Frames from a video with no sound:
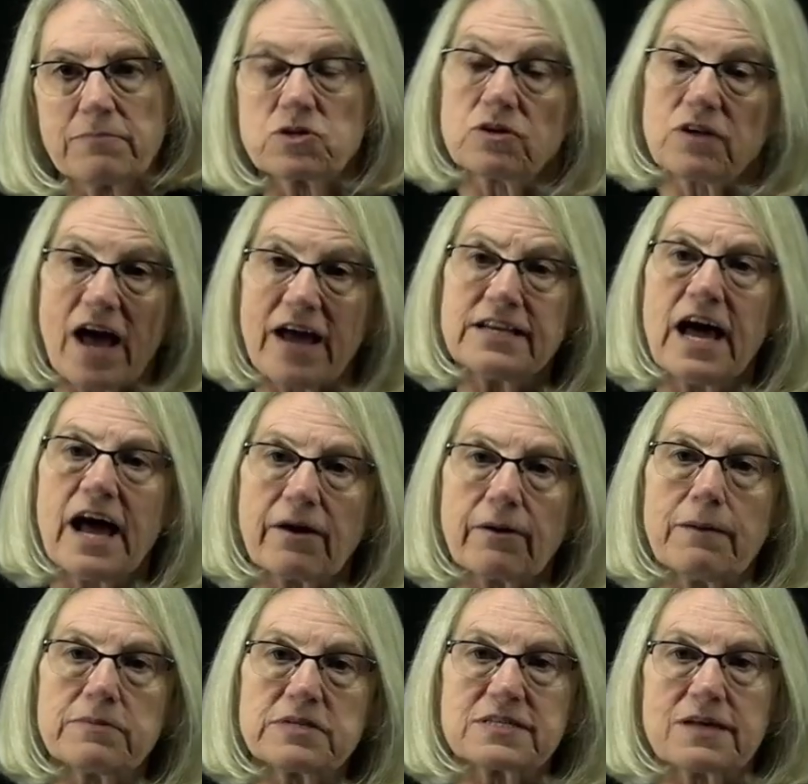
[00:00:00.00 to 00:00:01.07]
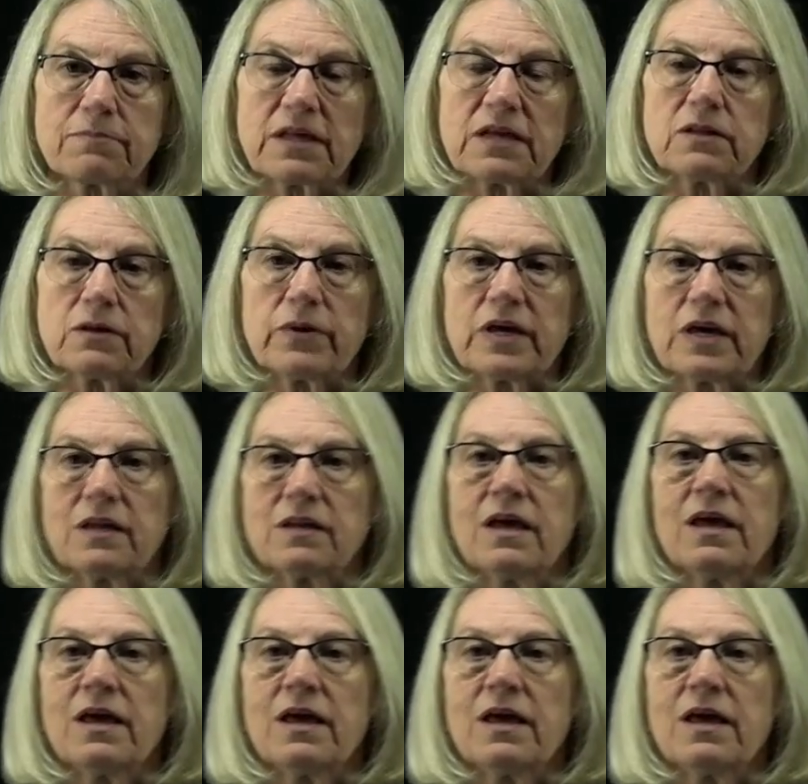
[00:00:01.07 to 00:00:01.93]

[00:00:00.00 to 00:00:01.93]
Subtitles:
So an eye diagram is something that we can